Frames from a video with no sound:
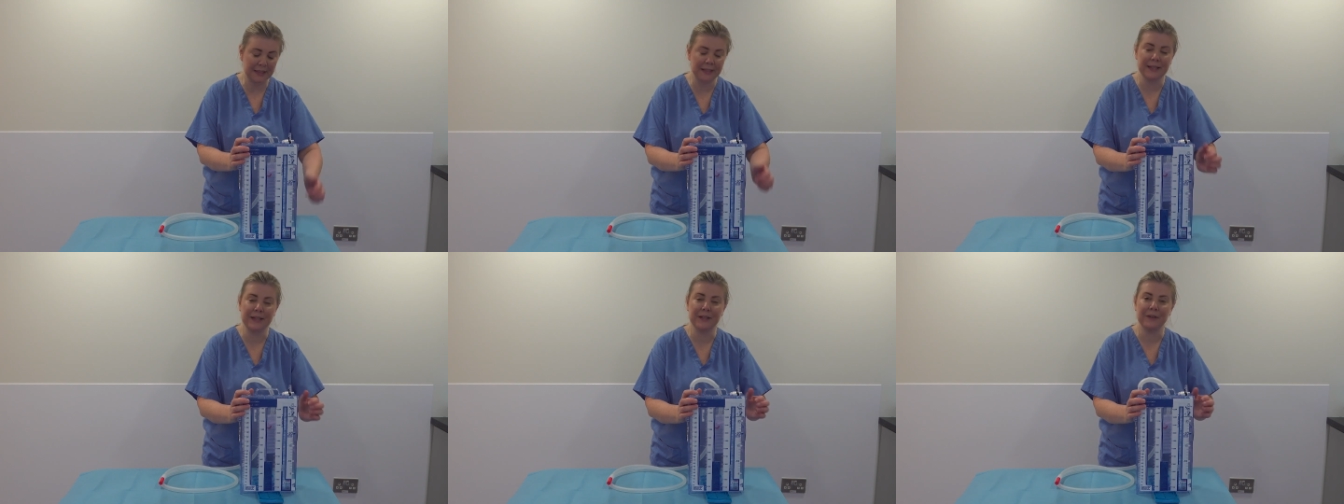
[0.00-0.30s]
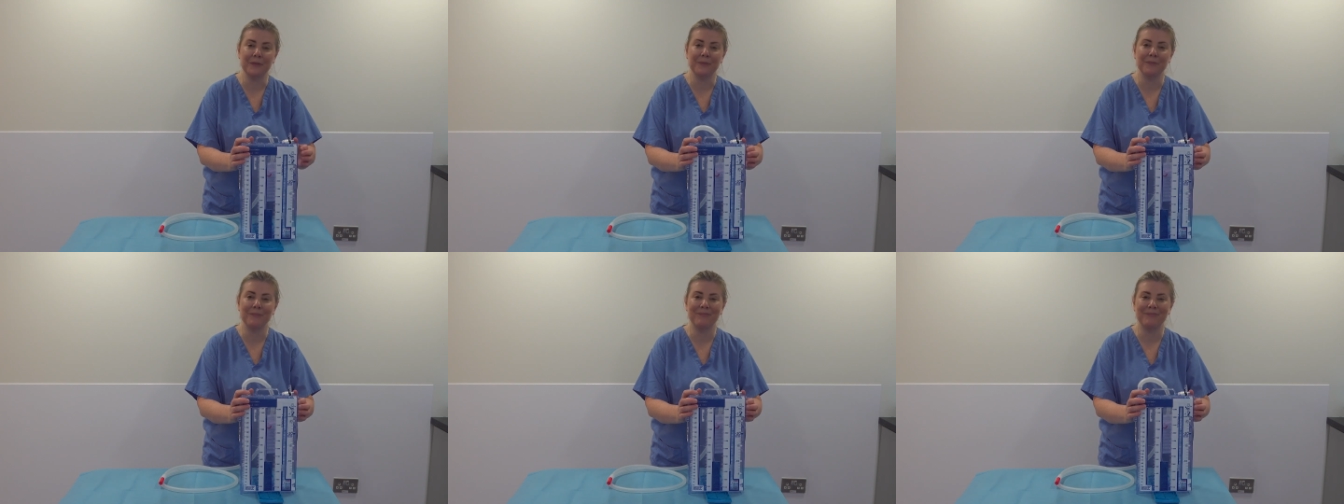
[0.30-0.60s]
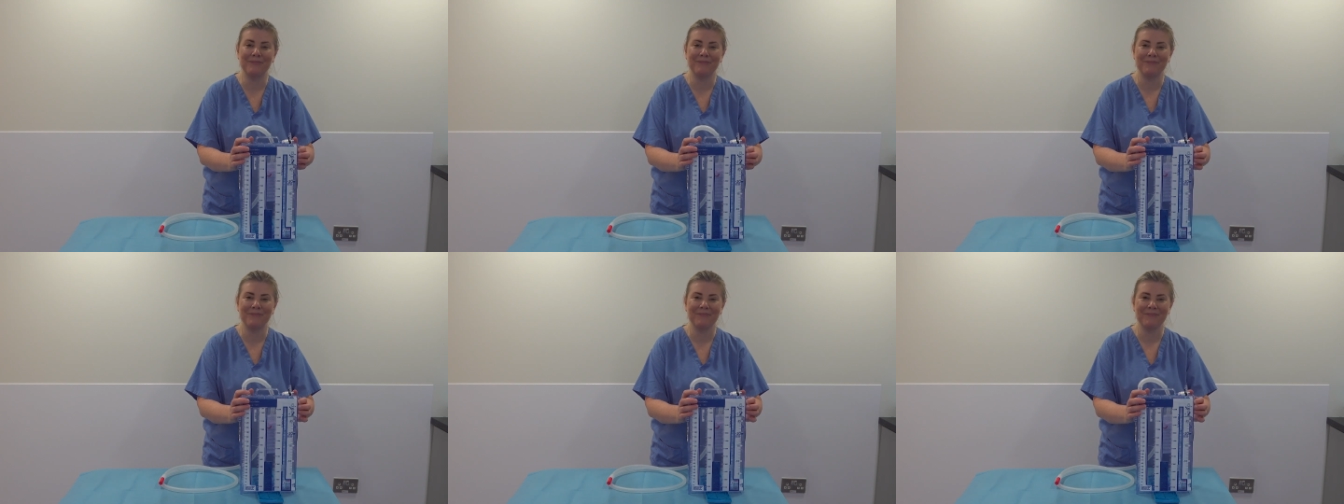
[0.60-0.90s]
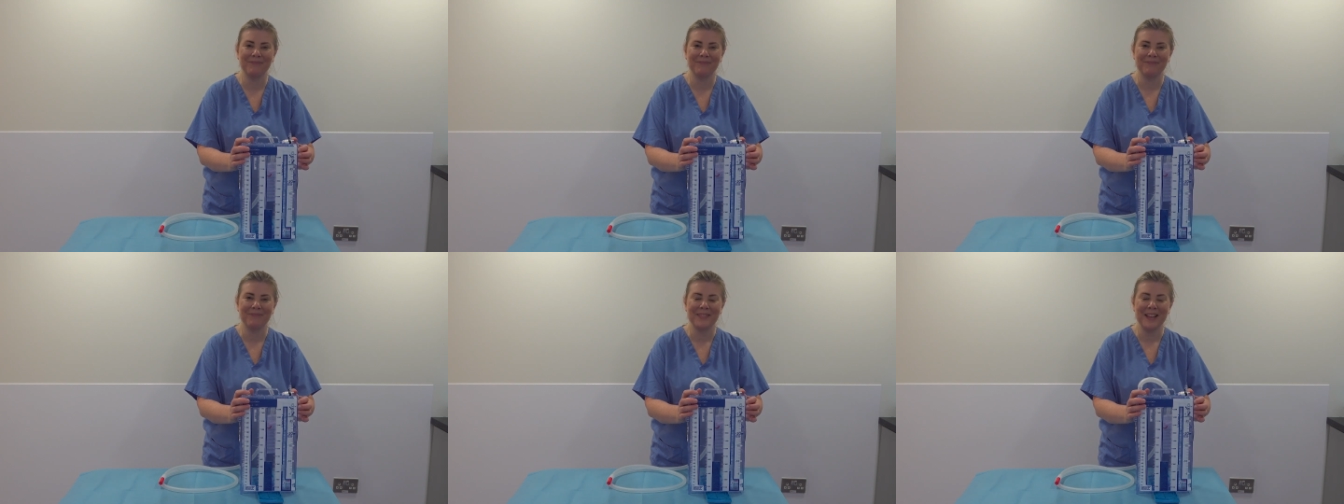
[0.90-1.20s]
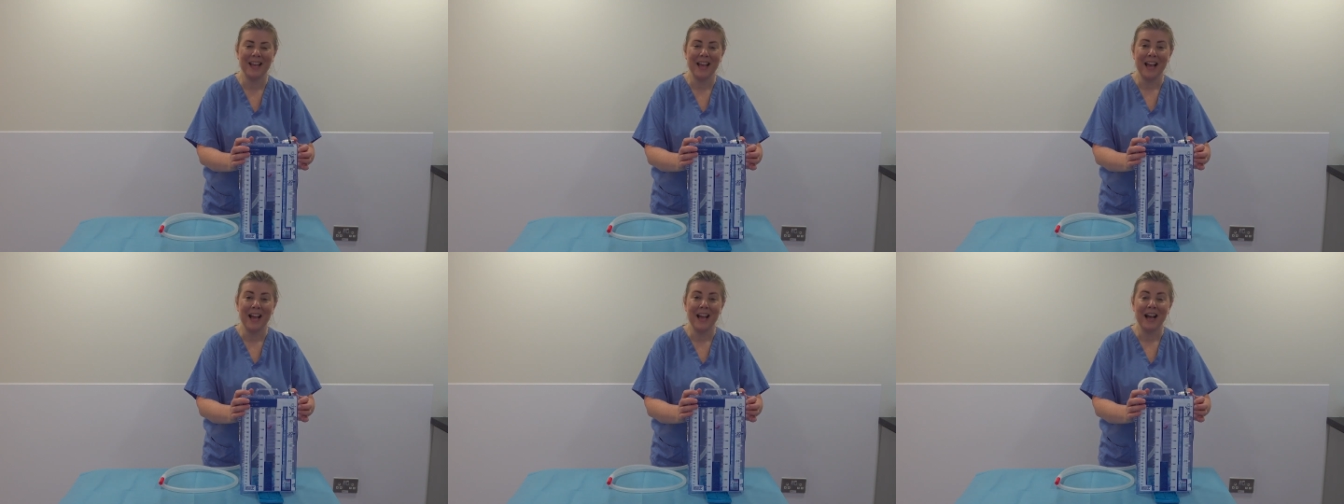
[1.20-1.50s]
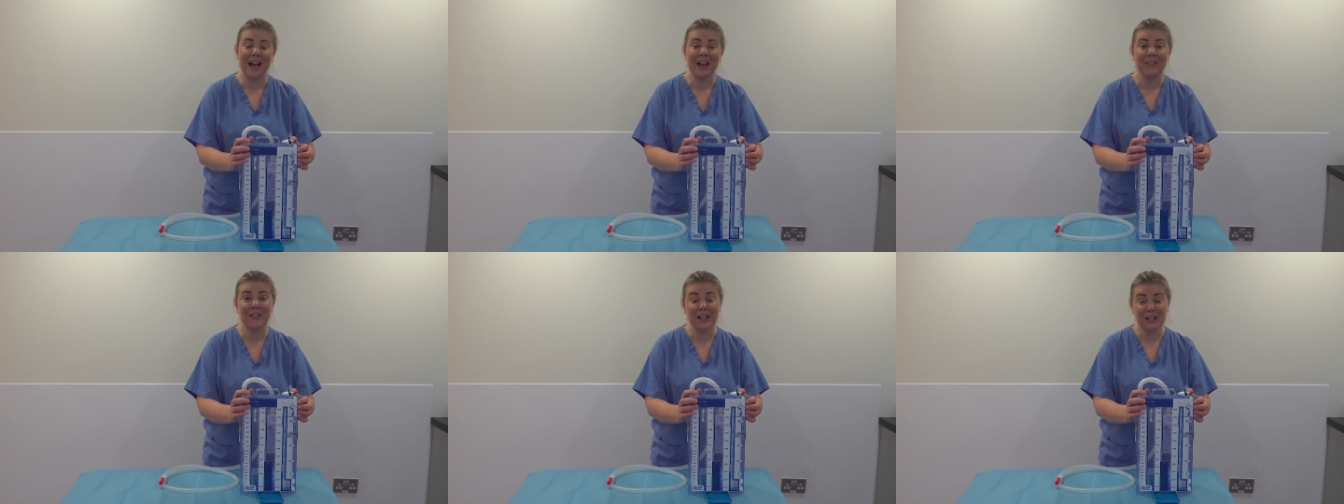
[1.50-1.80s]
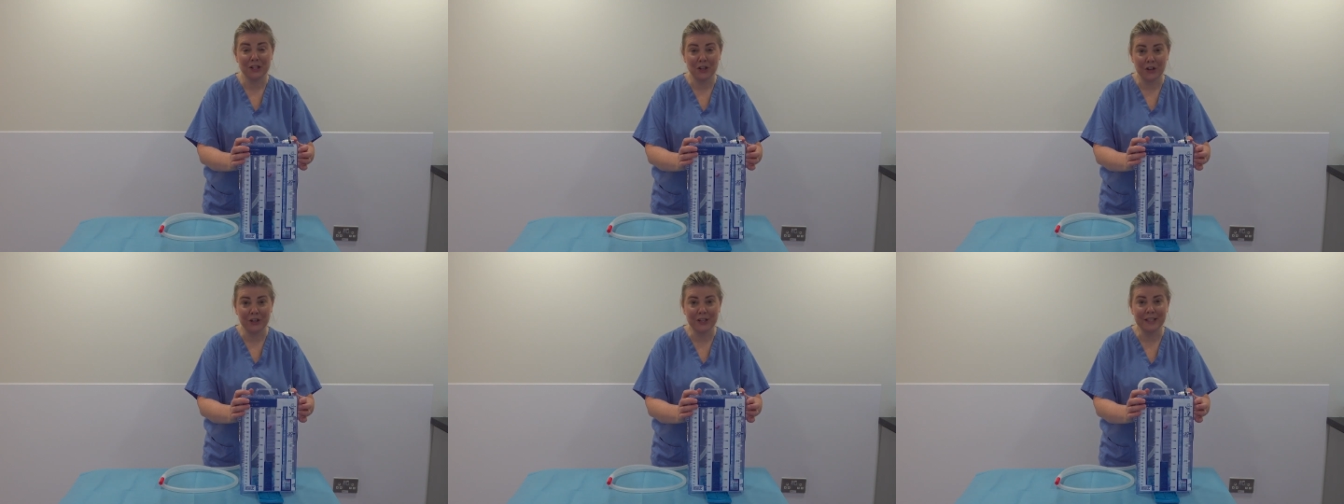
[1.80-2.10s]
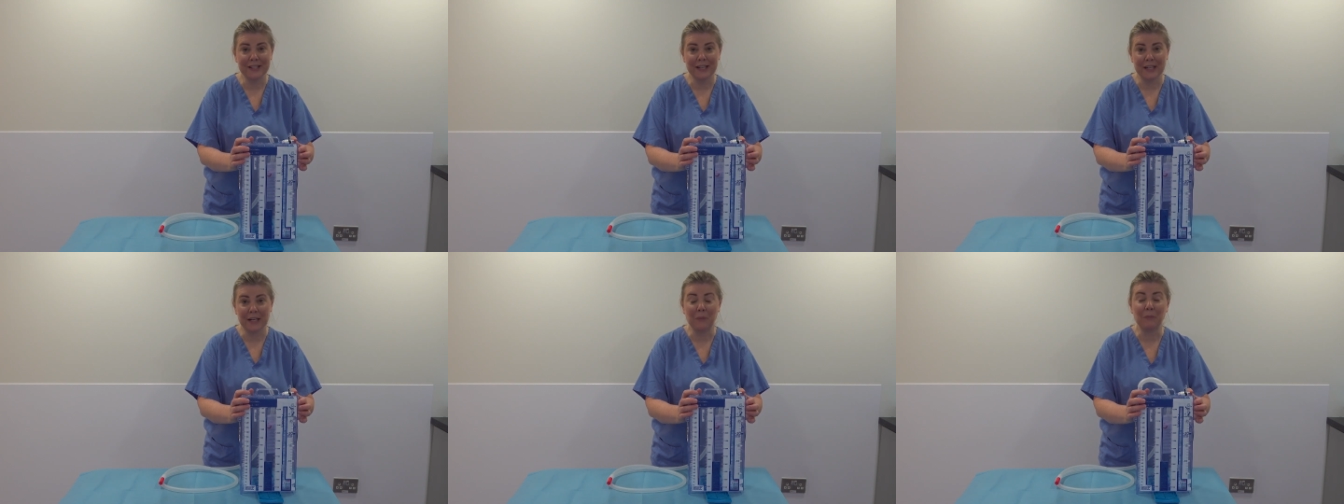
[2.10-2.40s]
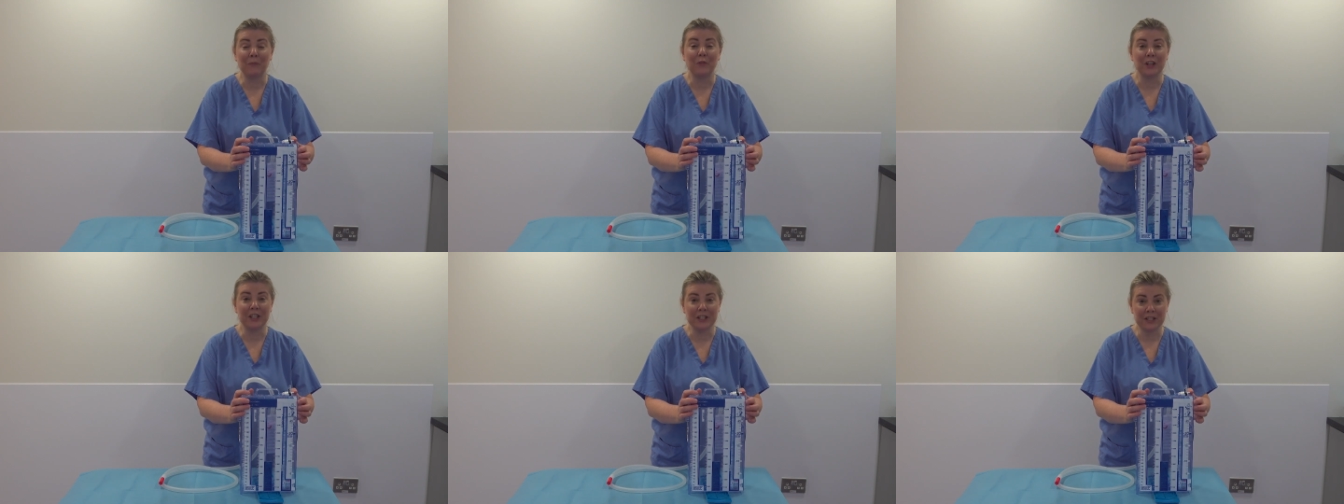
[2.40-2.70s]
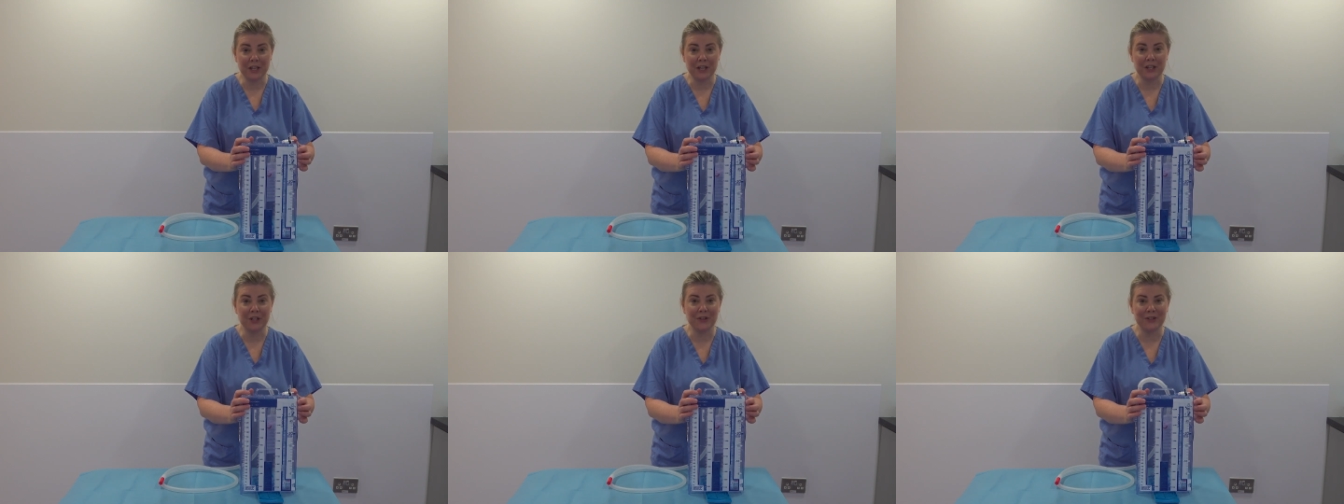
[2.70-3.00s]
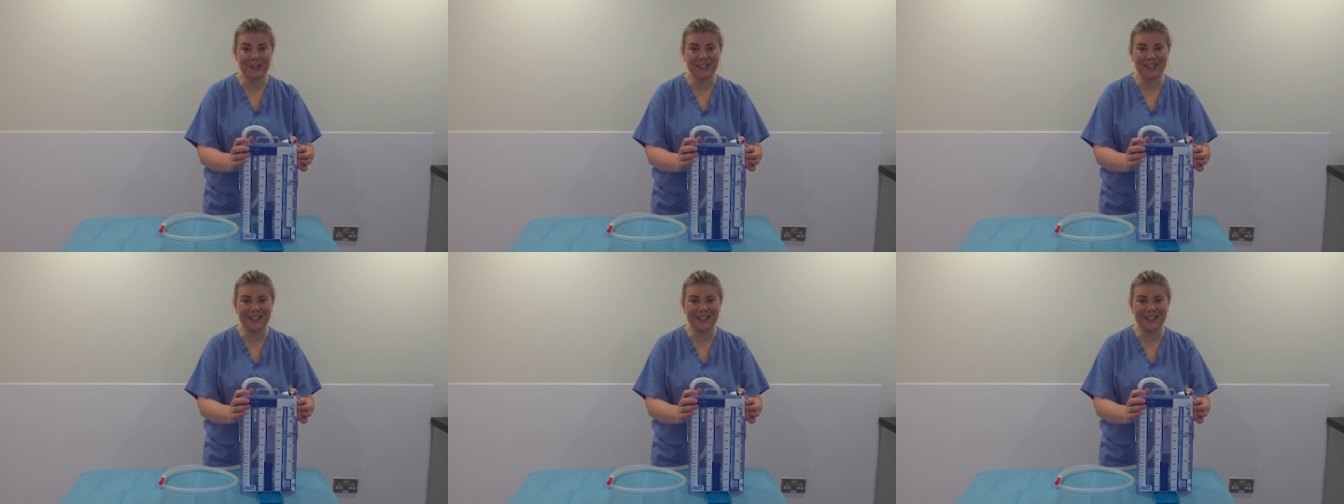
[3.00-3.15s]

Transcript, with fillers: here and that's how you set up for continuous